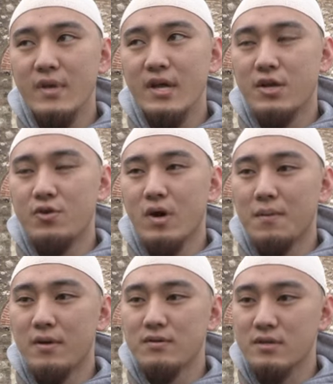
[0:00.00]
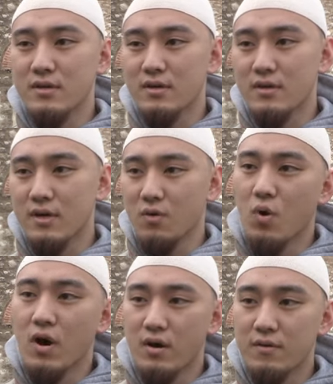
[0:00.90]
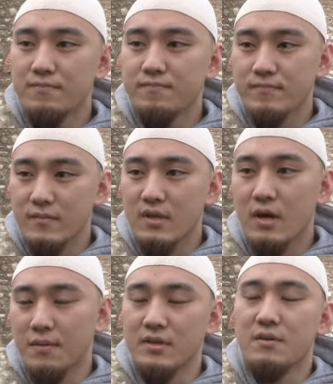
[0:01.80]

knew about war about